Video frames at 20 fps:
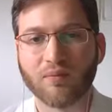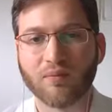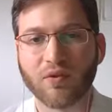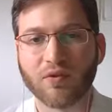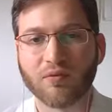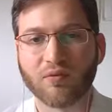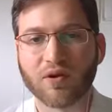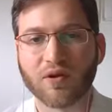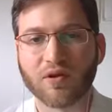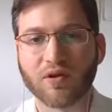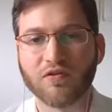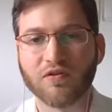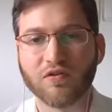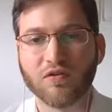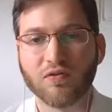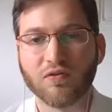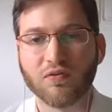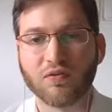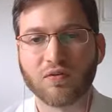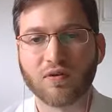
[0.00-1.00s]
that really
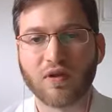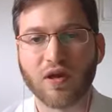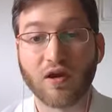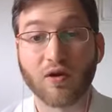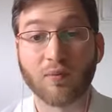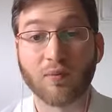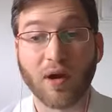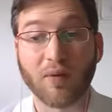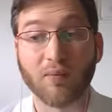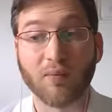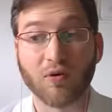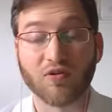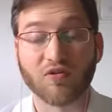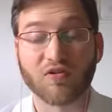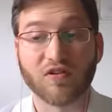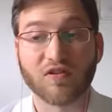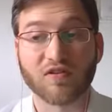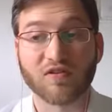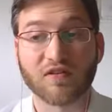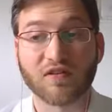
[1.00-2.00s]
do care about
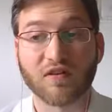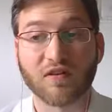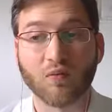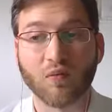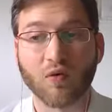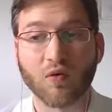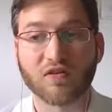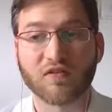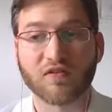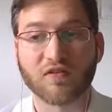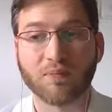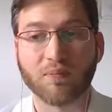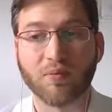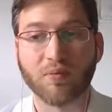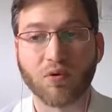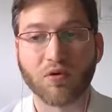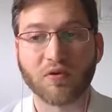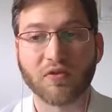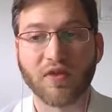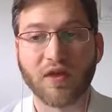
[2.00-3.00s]
merchants and that want to
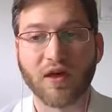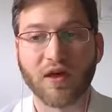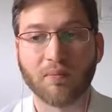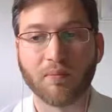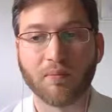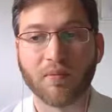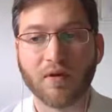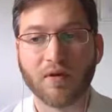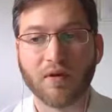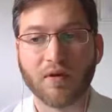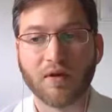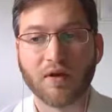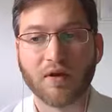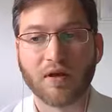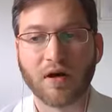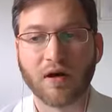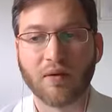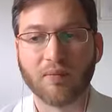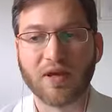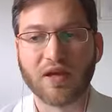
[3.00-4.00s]
support them
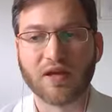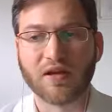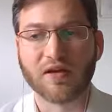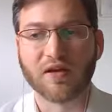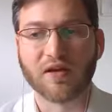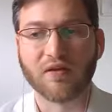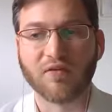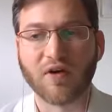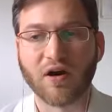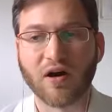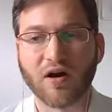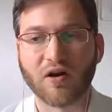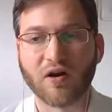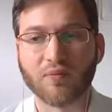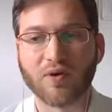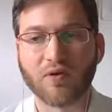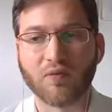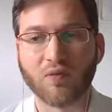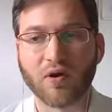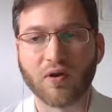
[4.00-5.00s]
in an
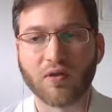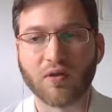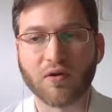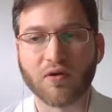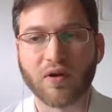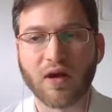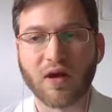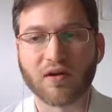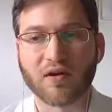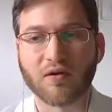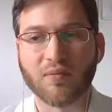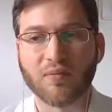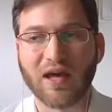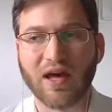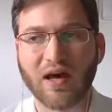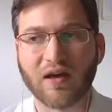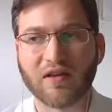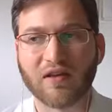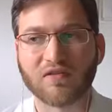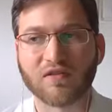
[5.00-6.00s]
environment where they're not going to be
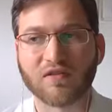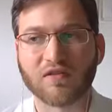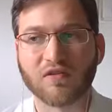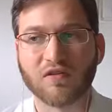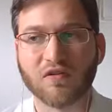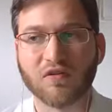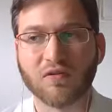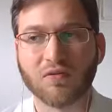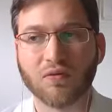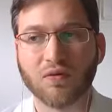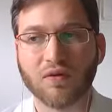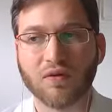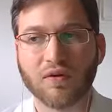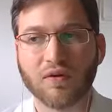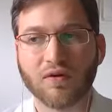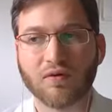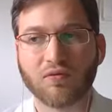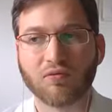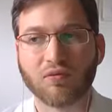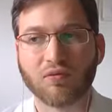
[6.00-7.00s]
asked to
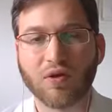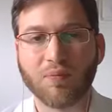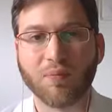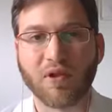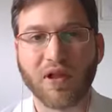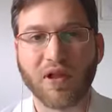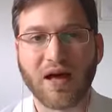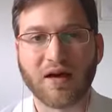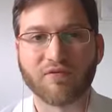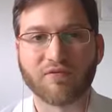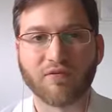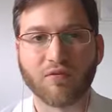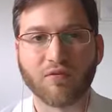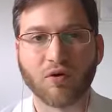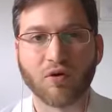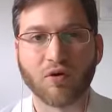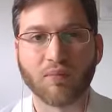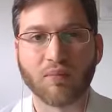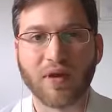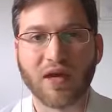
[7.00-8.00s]

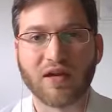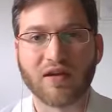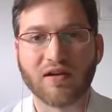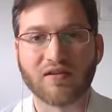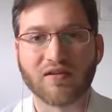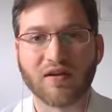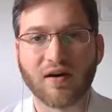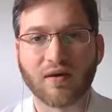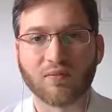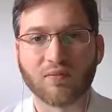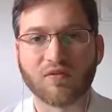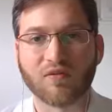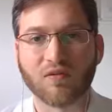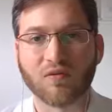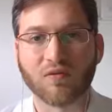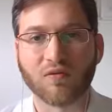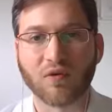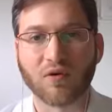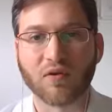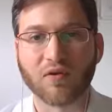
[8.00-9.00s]
re-platform anytime
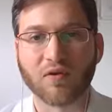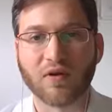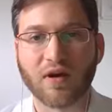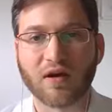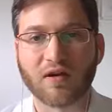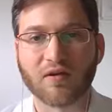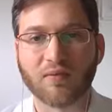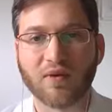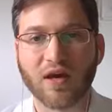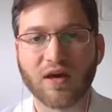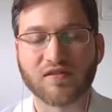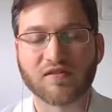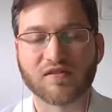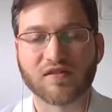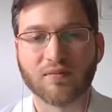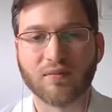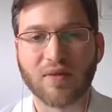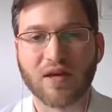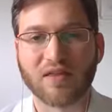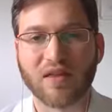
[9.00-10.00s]
soon, where they're not going to be asked
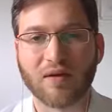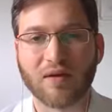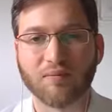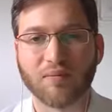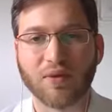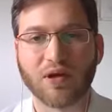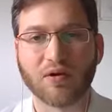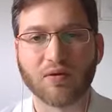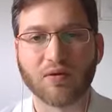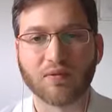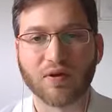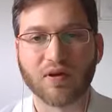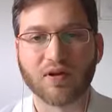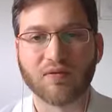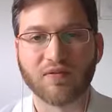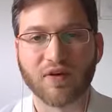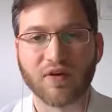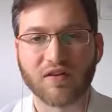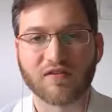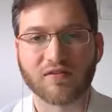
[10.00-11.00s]
to make that bigger
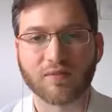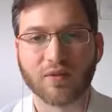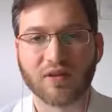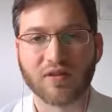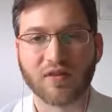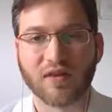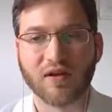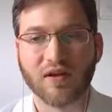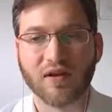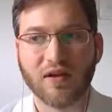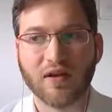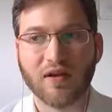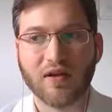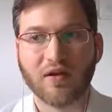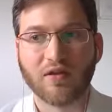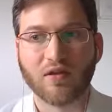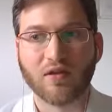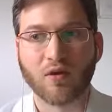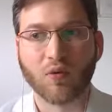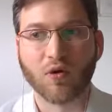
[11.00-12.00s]
reinvestment, that
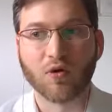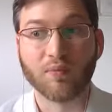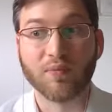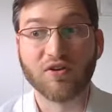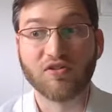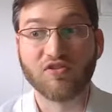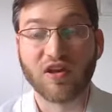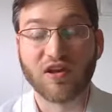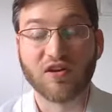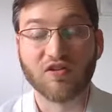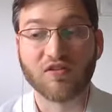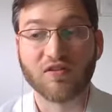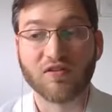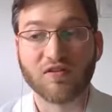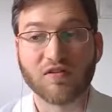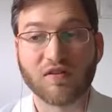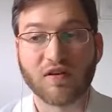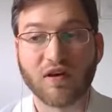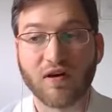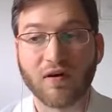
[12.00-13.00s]
there will be
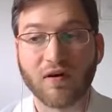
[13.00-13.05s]
changes.